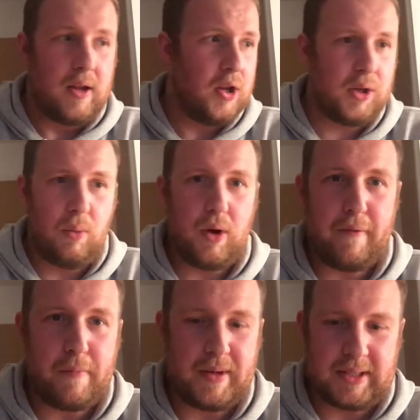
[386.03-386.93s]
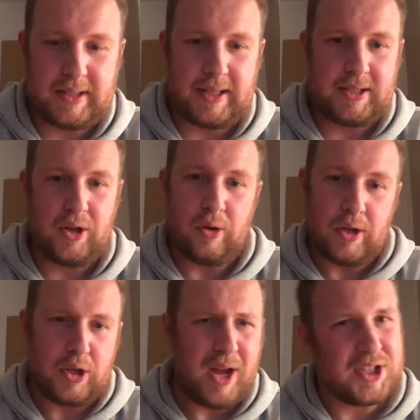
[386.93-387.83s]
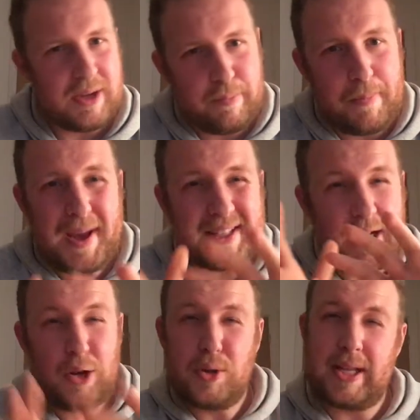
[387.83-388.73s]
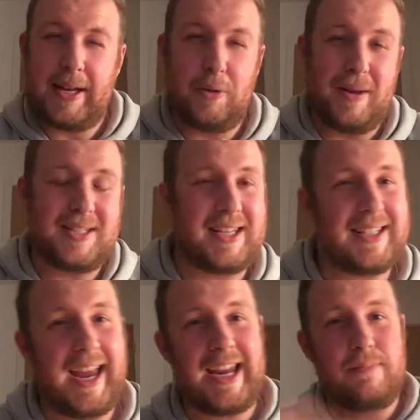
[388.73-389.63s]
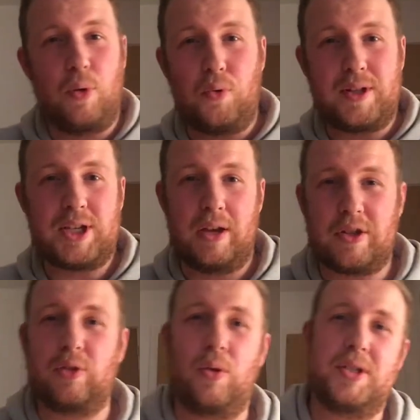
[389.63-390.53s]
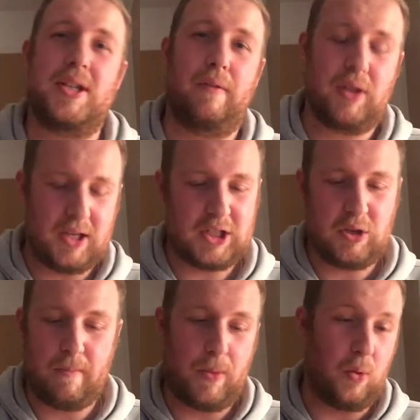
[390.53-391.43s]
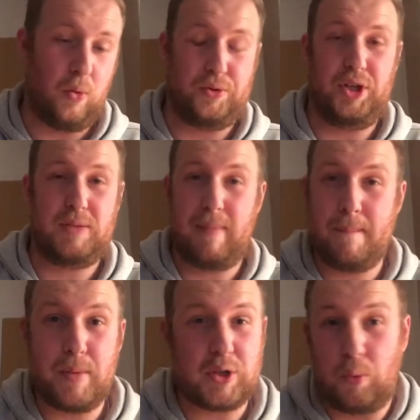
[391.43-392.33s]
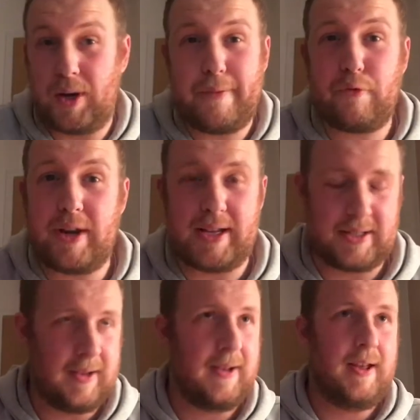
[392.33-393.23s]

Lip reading: Look at what other businesses do. You actually are prepared to lose a little bit to gain more in terms of quantity of custom or just members or whatever it is.